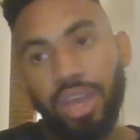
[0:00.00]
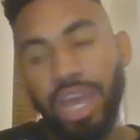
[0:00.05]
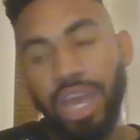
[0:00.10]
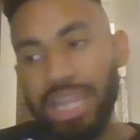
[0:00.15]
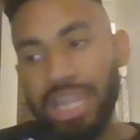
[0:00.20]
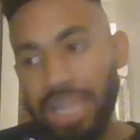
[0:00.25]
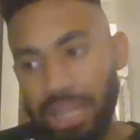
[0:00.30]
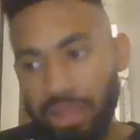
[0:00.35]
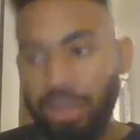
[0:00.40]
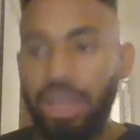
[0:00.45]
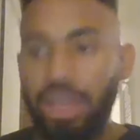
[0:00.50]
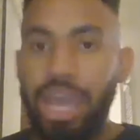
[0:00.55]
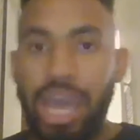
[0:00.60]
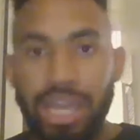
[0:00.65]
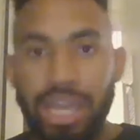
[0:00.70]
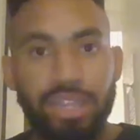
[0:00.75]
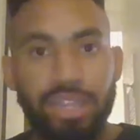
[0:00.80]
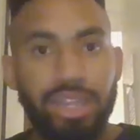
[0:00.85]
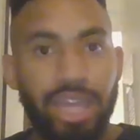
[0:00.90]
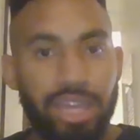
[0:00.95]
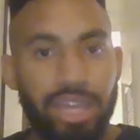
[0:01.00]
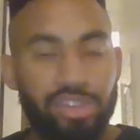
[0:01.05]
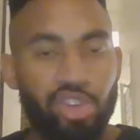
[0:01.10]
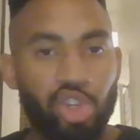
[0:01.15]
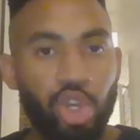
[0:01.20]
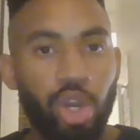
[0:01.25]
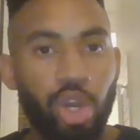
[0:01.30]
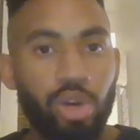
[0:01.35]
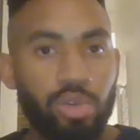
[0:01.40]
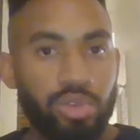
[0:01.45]
And then kind of get
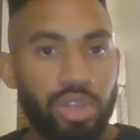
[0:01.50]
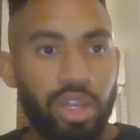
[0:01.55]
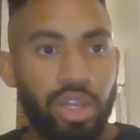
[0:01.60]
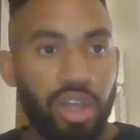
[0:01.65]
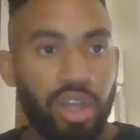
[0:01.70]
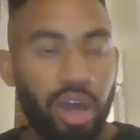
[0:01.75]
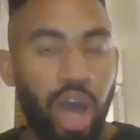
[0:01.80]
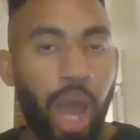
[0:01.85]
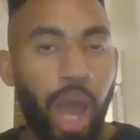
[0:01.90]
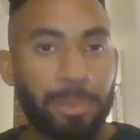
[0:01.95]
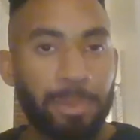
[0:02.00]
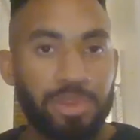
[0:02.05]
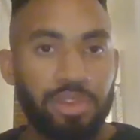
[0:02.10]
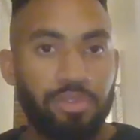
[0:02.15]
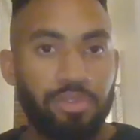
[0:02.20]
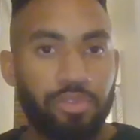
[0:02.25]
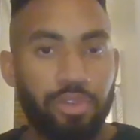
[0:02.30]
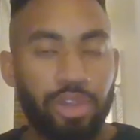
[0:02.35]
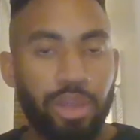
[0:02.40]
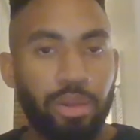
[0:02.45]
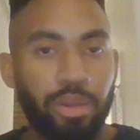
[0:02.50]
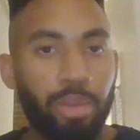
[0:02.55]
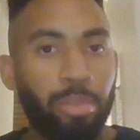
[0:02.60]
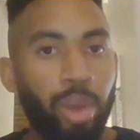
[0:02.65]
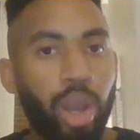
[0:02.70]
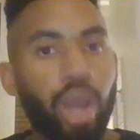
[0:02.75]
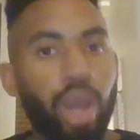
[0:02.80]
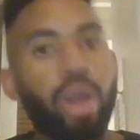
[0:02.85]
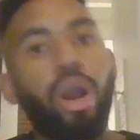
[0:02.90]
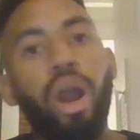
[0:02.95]
shown the option for them to
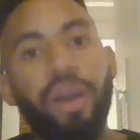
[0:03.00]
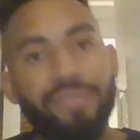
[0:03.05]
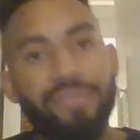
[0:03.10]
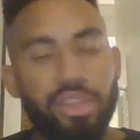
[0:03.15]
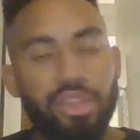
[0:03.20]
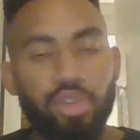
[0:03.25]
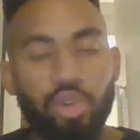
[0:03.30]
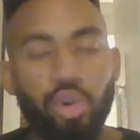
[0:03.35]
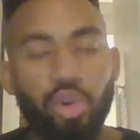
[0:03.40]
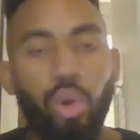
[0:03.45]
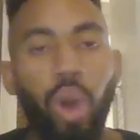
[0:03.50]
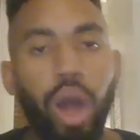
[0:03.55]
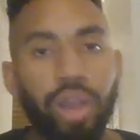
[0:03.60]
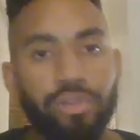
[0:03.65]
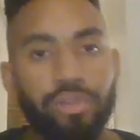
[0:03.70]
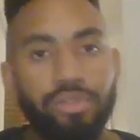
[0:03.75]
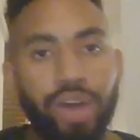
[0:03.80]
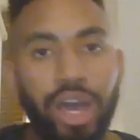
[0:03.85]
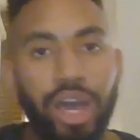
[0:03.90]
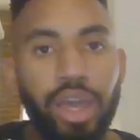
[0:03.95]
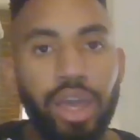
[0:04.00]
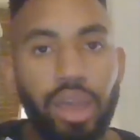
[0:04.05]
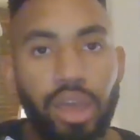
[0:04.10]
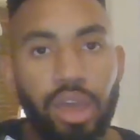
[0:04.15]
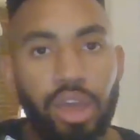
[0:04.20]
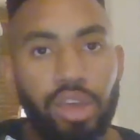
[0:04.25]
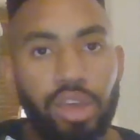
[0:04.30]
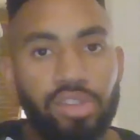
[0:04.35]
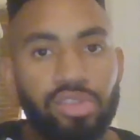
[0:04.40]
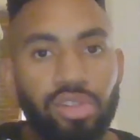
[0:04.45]
book a call if they do qualify.
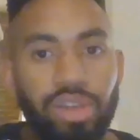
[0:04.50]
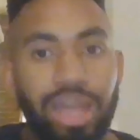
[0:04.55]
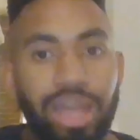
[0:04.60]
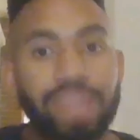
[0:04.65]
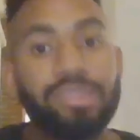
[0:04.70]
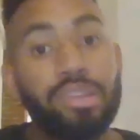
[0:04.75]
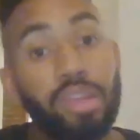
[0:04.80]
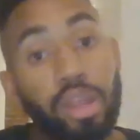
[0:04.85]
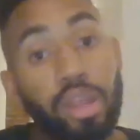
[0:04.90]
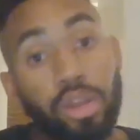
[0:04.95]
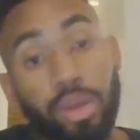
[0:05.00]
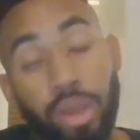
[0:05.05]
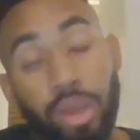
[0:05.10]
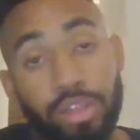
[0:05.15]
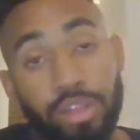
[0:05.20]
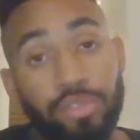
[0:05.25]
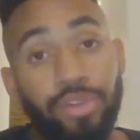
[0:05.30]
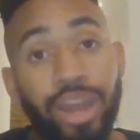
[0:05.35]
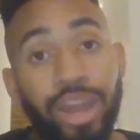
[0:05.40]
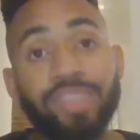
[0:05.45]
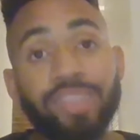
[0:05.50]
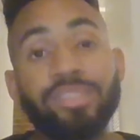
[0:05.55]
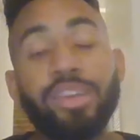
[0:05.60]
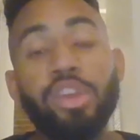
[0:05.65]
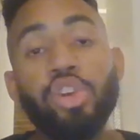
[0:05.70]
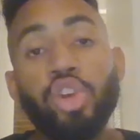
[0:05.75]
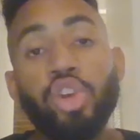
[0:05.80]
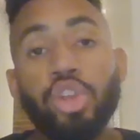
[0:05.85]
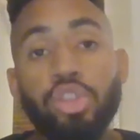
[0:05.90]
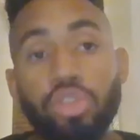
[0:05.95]
So that's another advice
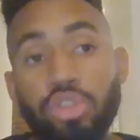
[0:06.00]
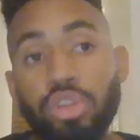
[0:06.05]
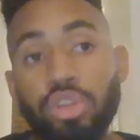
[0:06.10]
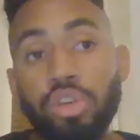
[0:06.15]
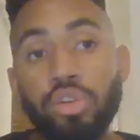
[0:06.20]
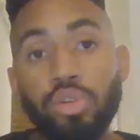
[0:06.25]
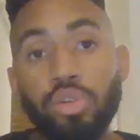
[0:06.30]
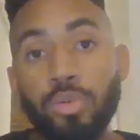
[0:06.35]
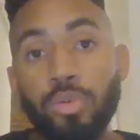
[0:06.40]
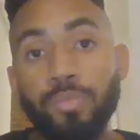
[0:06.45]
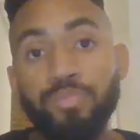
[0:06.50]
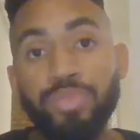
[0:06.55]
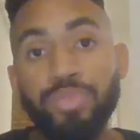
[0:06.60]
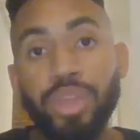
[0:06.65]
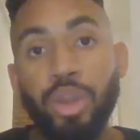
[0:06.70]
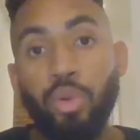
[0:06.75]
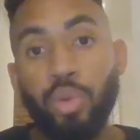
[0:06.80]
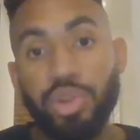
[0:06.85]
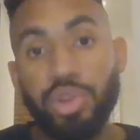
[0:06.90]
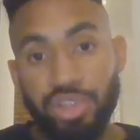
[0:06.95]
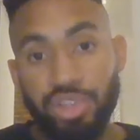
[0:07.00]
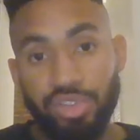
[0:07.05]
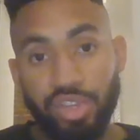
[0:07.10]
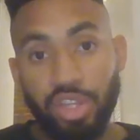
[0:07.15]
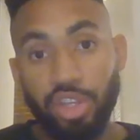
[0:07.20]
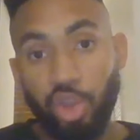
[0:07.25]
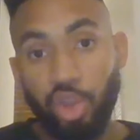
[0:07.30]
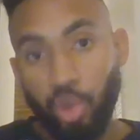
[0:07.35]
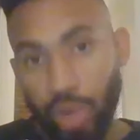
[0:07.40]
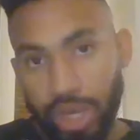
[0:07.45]
that you can do, which is
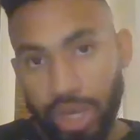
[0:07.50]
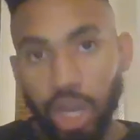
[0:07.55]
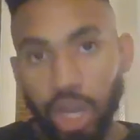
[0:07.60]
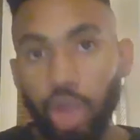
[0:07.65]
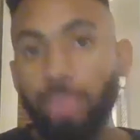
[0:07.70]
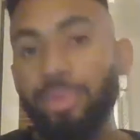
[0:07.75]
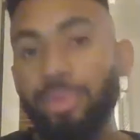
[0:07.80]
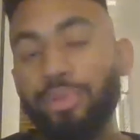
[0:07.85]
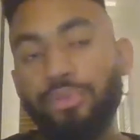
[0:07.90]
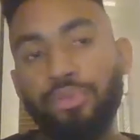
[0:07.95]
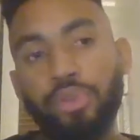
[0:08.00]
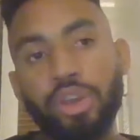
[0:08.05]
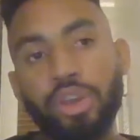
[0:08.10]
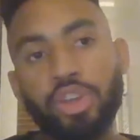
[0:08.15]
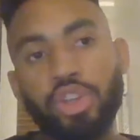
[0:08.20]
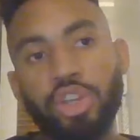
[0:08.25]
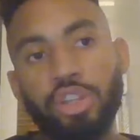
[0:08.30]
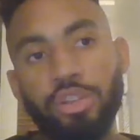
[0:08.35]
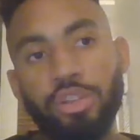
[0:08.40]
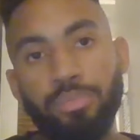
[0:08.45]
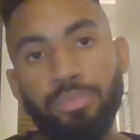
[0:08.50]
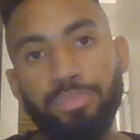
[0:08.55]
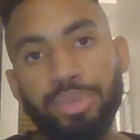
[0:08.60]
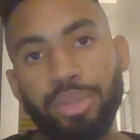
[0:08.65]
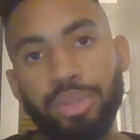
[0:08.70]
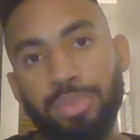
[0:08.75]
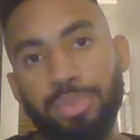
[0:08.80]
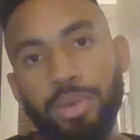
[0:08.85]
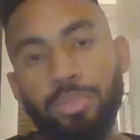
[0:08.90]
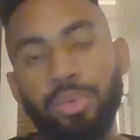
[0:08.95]
going to create a little bit of friction,
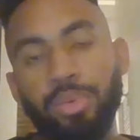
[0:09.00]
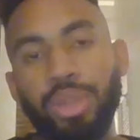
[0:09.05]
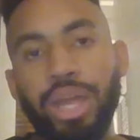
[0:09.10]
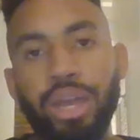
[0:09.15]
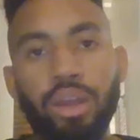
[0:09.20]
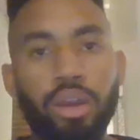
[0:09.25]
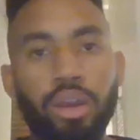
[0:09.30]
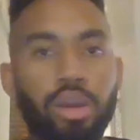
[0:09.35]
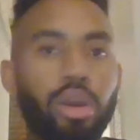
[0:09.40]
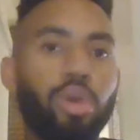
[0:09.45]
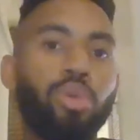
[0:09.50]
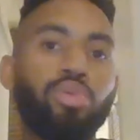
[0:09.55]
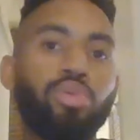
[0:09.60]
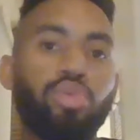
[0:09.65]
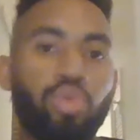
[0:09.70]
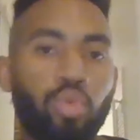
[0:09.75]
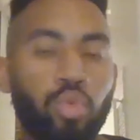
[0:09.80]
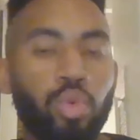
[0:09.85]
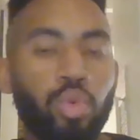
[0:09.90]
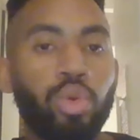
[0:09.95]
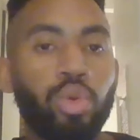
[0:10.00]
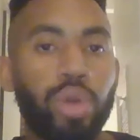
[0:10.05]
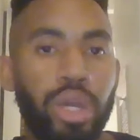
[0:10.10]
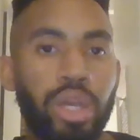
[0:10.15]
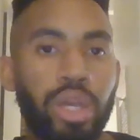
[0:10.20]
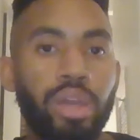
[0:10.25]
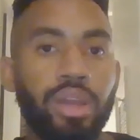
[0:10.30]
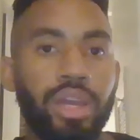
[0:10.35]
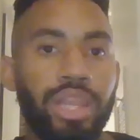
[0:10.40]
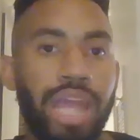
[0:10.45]
but the people that go through
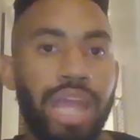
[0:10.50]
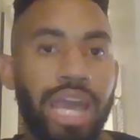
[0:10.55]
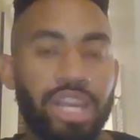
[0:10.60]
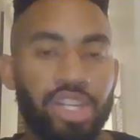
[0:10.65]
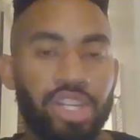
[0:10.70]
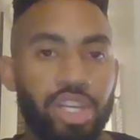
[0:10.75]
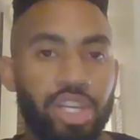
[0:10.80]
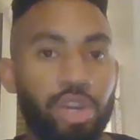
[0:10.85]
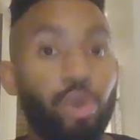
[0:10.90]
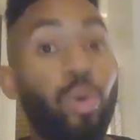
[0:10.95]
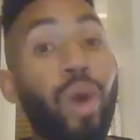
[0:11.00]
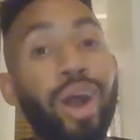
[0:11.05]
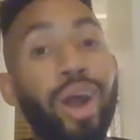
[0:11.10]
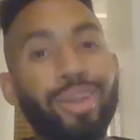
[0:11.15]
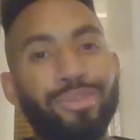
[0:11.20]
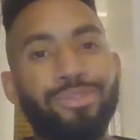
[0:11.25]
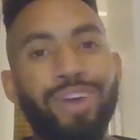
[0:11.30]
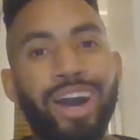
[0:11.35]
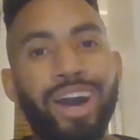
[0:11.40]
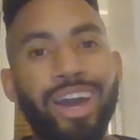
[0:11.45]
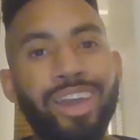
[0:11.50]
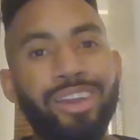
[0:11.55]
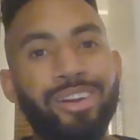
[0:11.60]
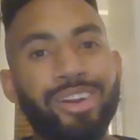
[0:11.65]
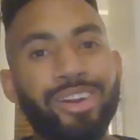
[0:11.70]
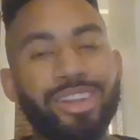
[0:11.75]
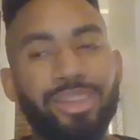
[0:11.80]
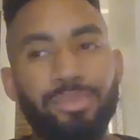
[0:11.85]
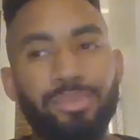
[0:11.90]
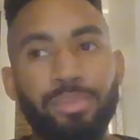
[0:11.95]
it and actually qualify
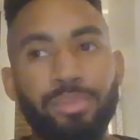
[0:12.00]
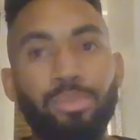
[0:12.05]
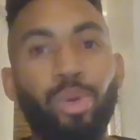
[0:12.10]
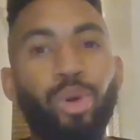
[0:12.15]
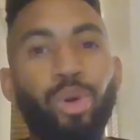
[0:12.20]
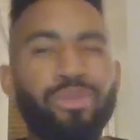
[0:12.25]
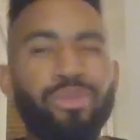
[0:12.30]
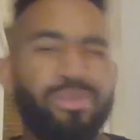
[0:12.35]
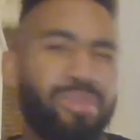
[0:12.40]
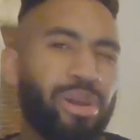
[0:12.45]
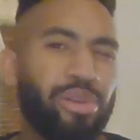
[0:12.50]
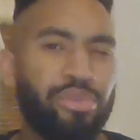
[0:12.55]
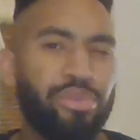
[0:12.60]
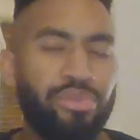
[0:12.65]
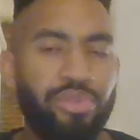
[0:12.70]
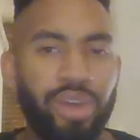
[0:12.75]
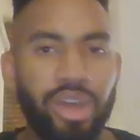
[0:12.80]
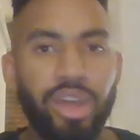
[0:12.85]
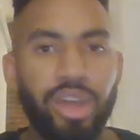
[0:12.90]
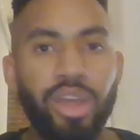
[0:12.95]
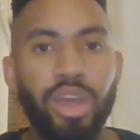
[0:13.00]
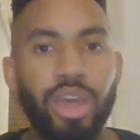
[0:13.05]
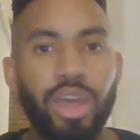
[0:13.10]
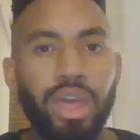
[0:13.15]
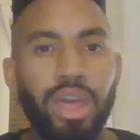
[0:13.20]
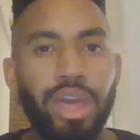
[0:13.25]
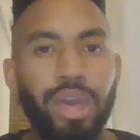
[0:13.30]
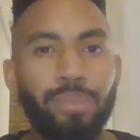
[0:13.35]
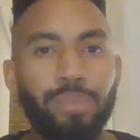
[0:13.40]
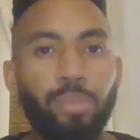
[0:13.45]
are going to be more of a better fit
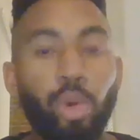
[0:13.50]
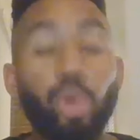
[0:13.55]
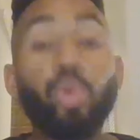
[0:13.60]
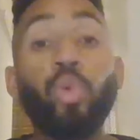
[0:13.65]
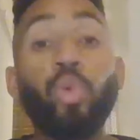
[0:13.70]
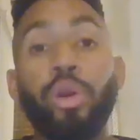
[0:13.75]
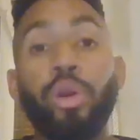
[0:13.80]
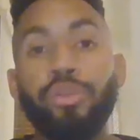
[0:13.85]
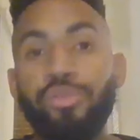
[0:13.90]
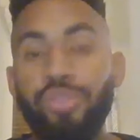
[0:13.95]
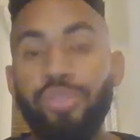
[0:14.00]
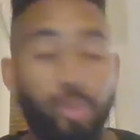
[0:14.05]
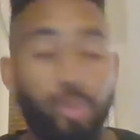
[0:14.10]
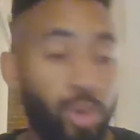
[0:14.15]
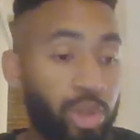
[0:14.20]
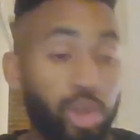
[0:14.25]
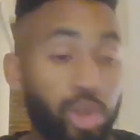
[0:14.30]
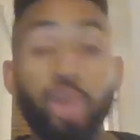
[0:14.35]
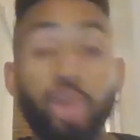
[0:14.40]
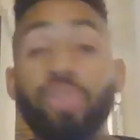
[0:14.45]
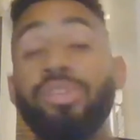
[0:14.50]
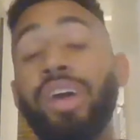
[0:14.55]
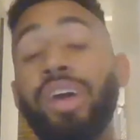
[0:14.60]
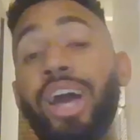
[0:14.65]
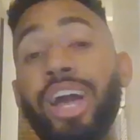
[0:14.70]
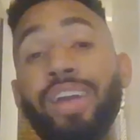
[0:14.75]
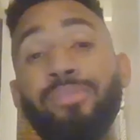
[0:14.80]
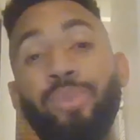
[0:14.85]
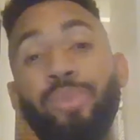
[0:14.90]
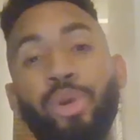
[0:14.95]
and more worth whether your
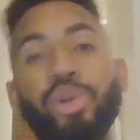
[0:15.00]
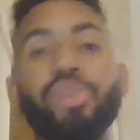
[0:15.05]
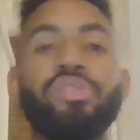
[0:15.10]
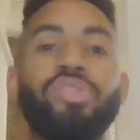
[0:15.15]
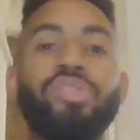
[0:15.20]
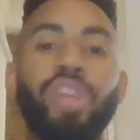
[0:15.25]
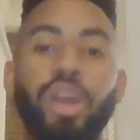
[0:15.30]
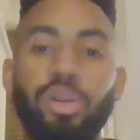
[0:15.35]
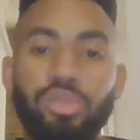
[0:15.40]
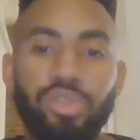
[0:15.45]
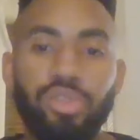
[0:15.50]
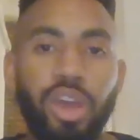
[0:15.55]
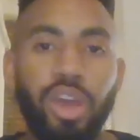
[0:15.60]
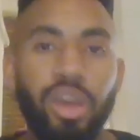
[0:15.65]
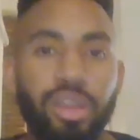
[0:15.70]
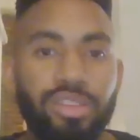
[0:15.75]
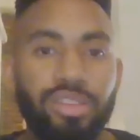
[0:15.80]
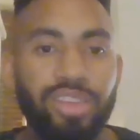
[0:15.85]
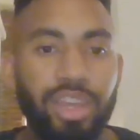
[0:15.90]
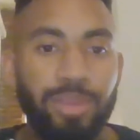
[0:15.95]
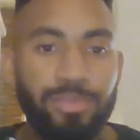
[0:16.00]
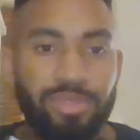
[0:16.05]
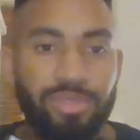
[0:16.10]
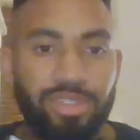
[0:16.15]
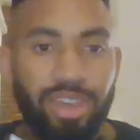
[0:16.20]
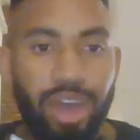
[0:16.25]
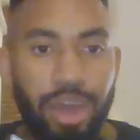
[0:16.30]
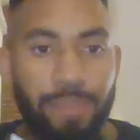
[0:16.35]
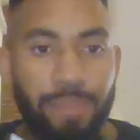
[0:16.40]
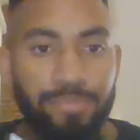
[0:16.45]
time or your sales team's
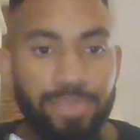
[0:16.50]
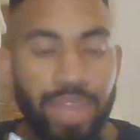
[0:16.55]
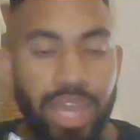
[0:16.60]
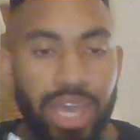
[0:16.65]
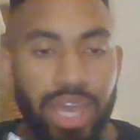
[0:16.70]
time.